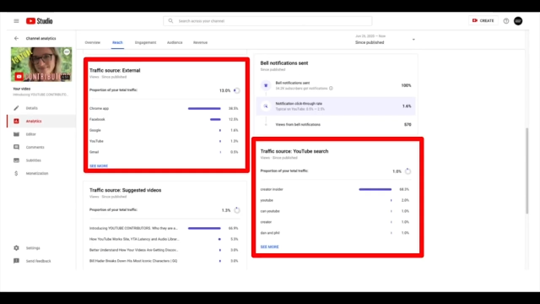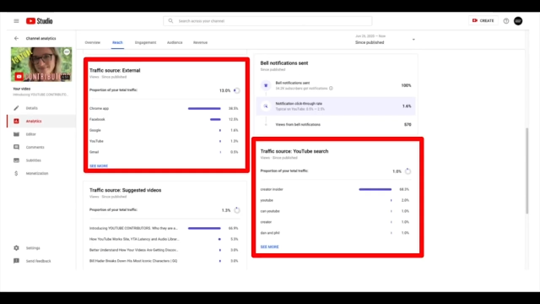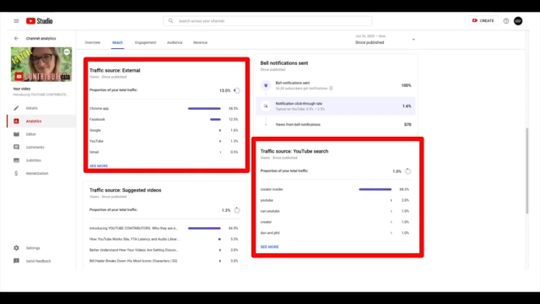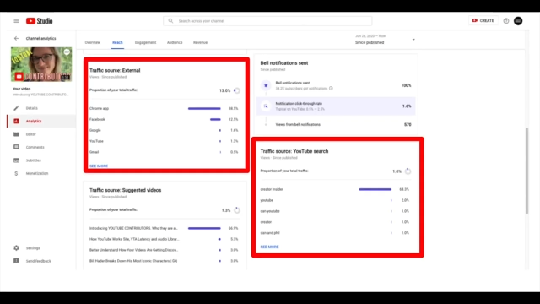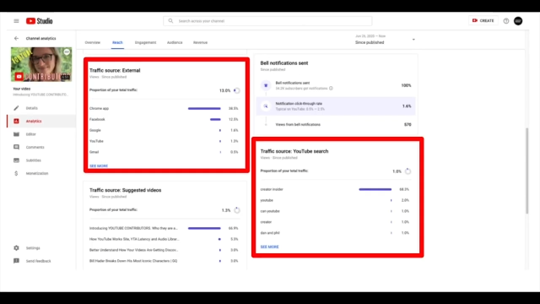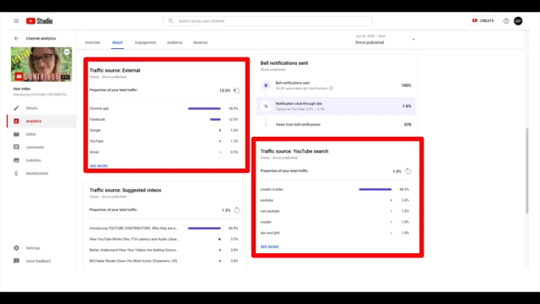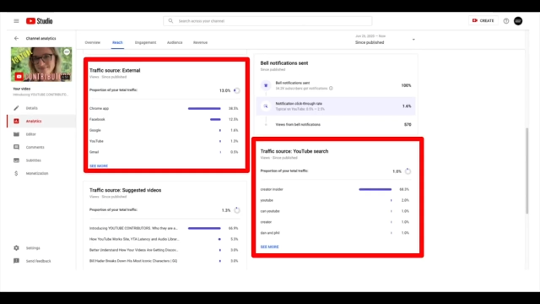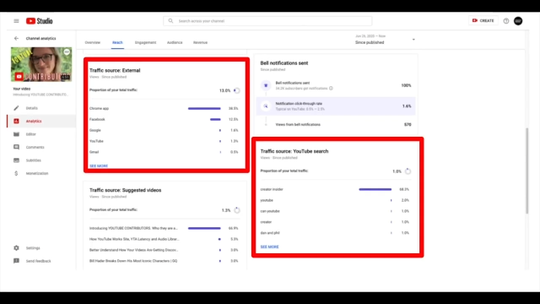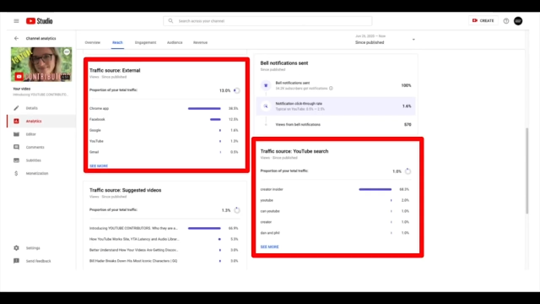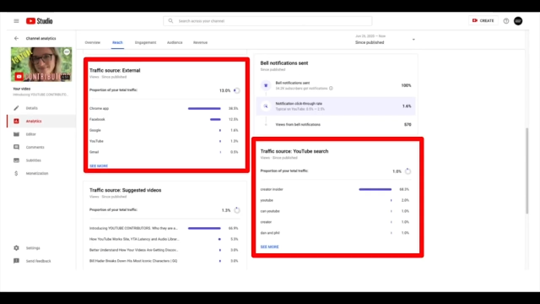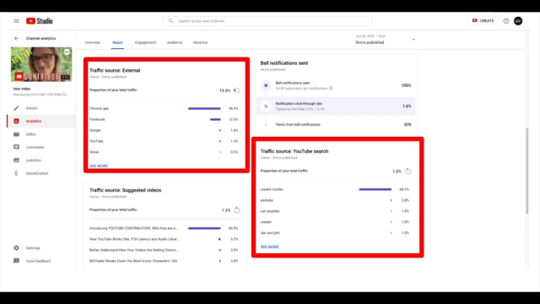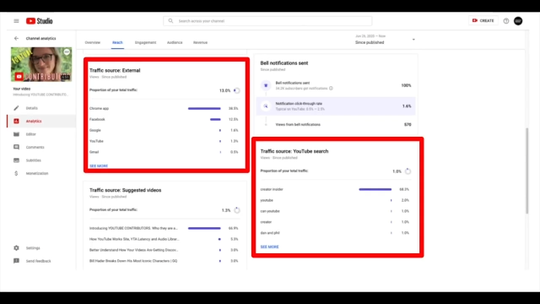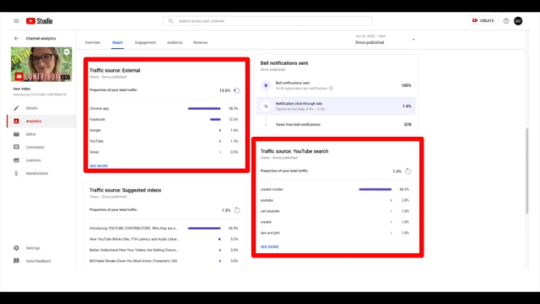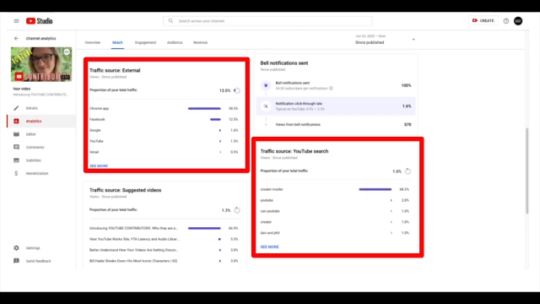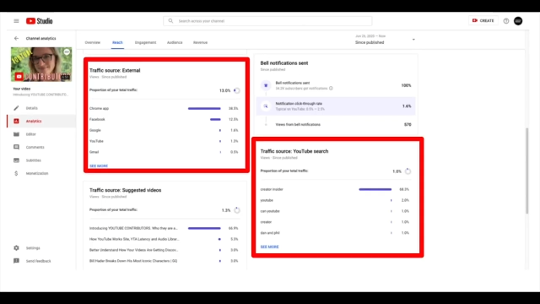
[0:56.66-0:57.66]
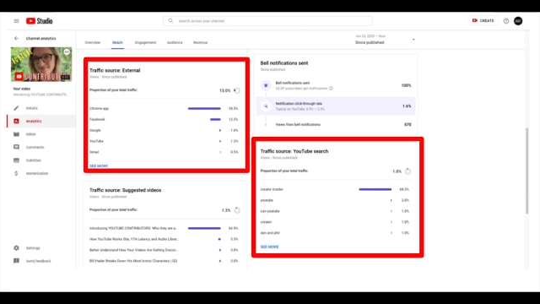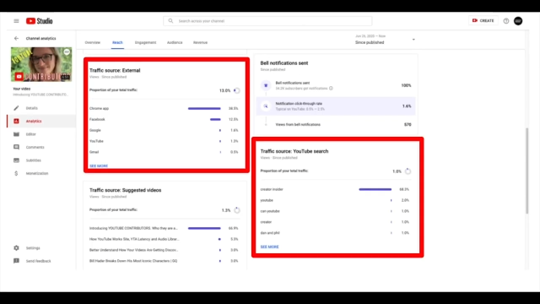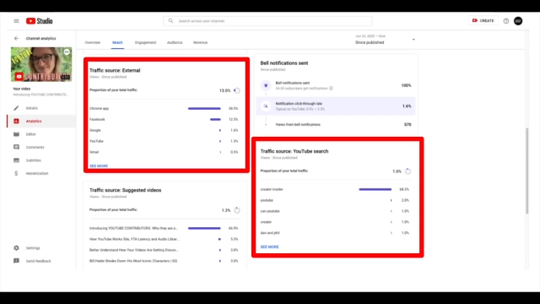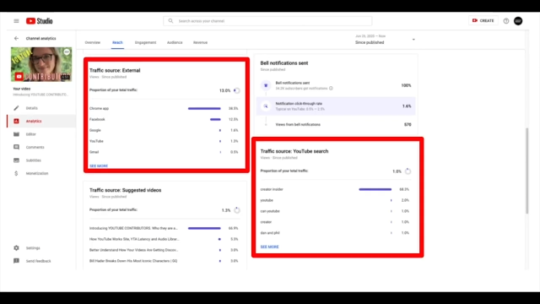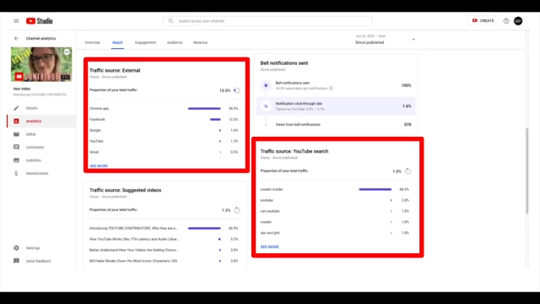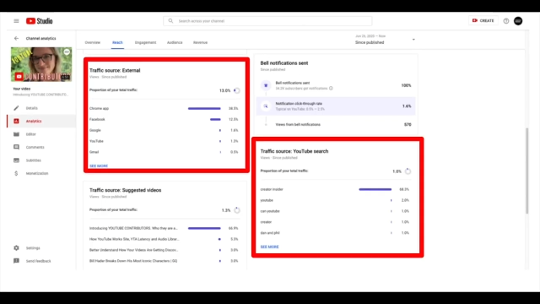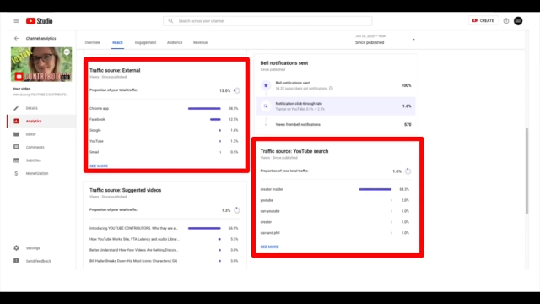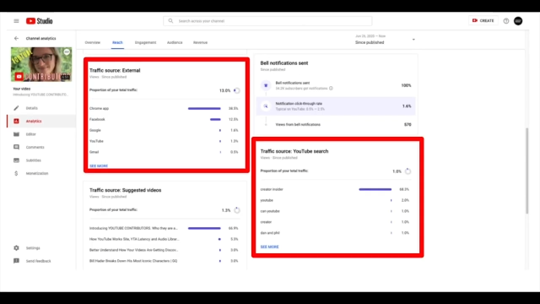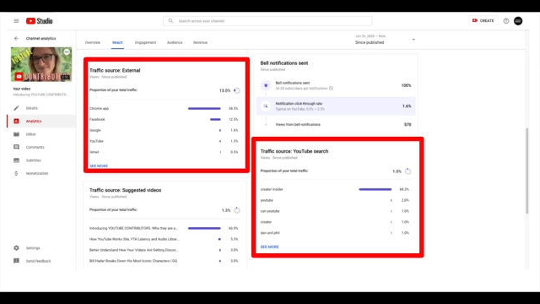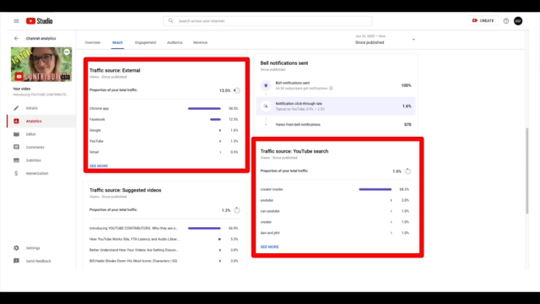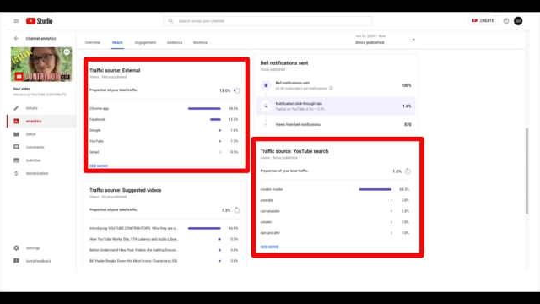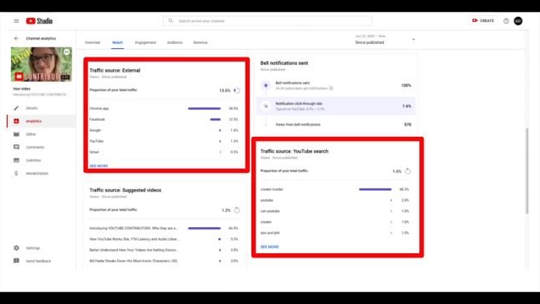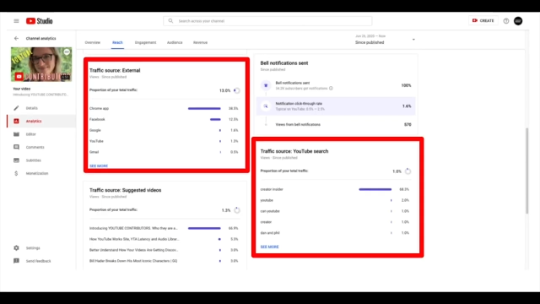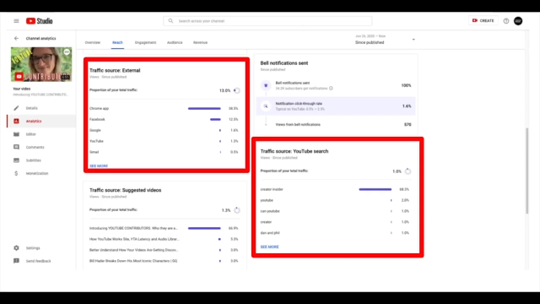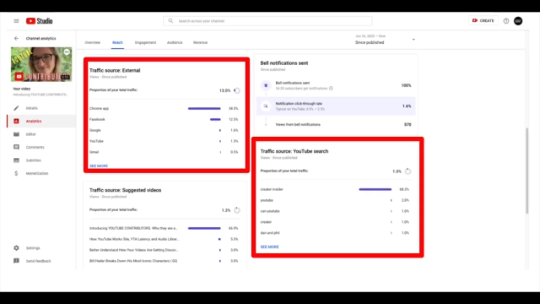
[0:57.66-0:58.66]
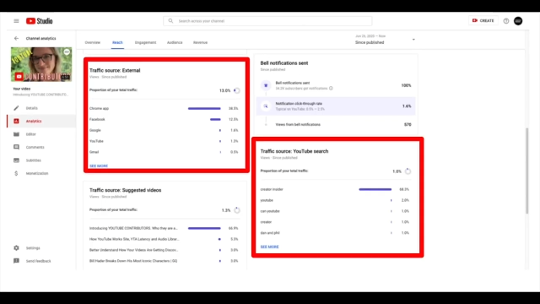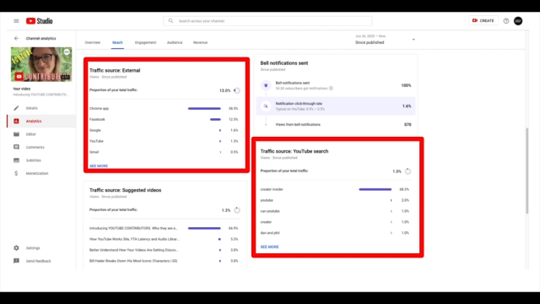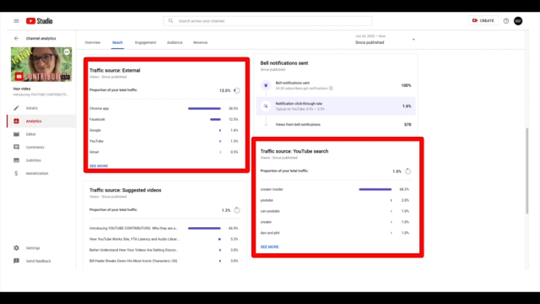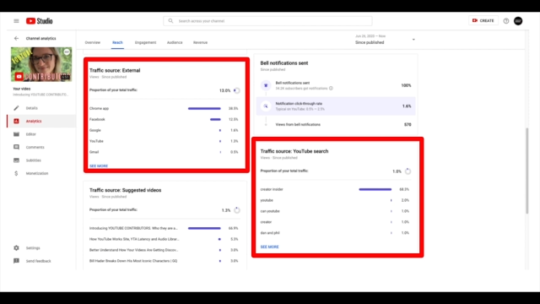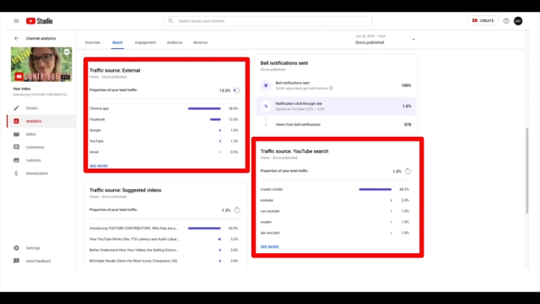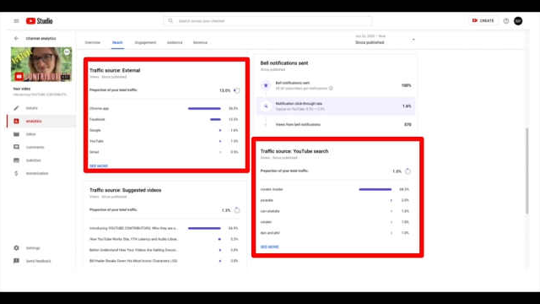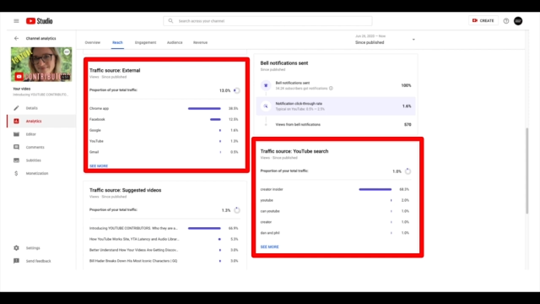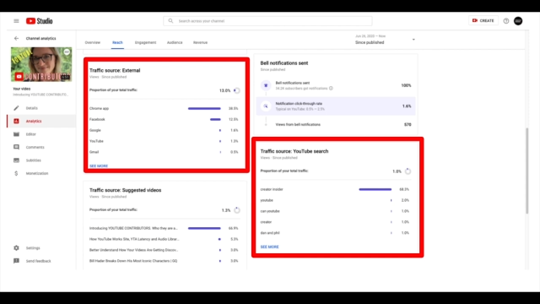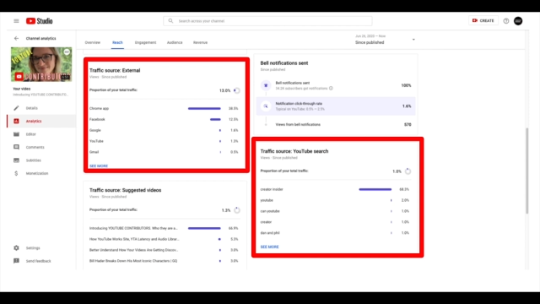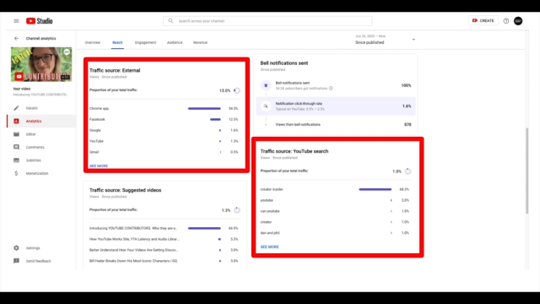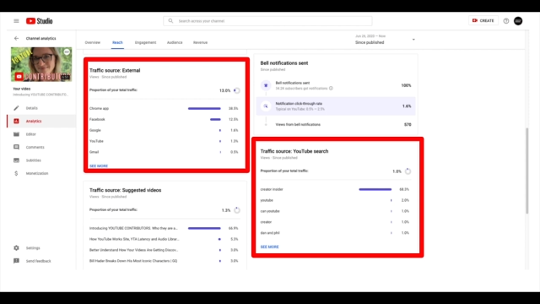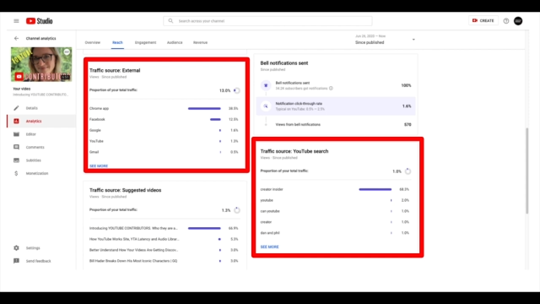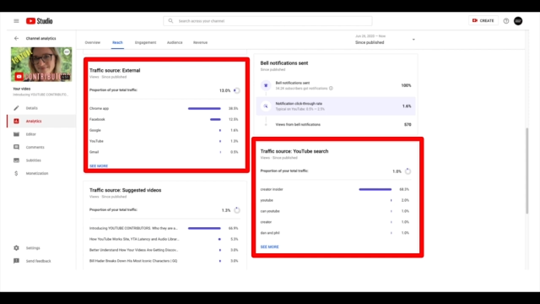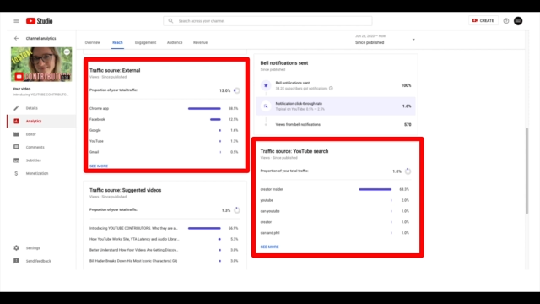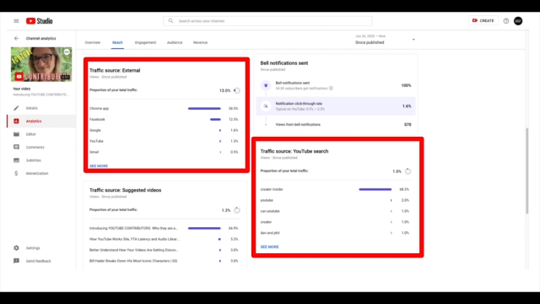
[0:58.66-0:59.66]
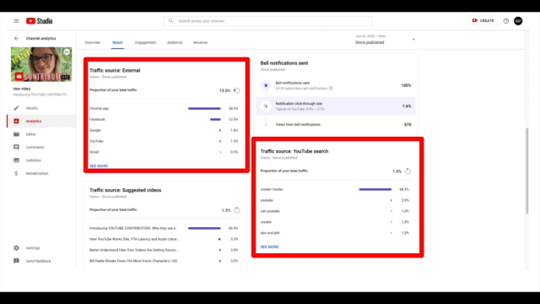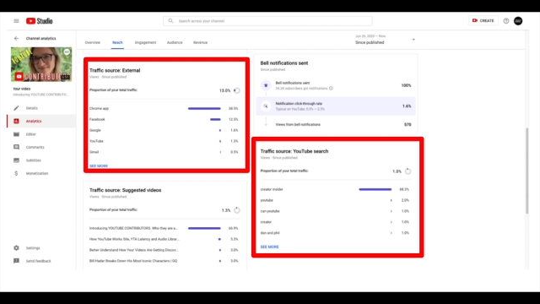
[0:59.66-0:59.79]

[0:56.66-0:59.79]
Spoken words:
[unreadable: no face in view]